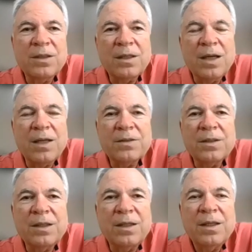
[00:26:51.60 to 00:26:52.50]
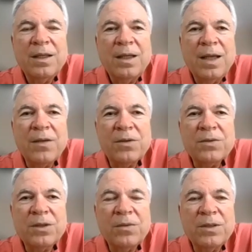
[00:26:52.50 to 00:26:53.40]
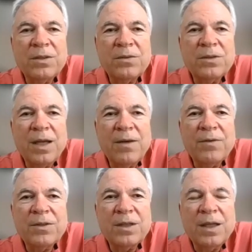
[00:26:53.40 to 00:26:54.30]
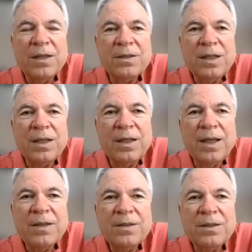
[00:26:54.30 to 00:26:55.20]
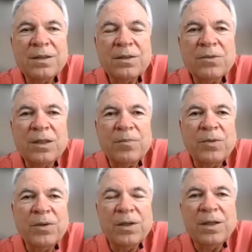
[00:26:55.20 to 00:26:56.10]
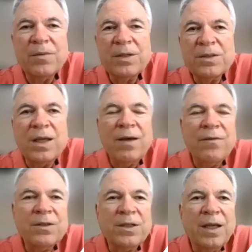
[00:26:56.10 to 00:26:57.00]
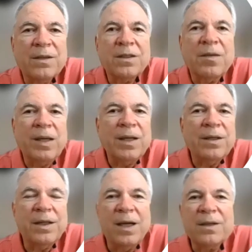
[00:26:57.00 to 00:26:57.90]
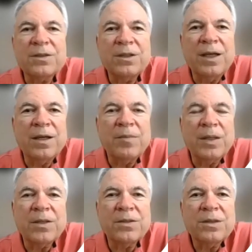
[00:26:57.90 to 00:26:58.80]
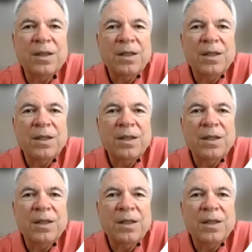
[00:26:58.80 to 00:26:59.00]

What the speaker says: constantly, and also we do scavenge anesthetic gases. And it's really important that we scavenge gas come out of the oxygenator, because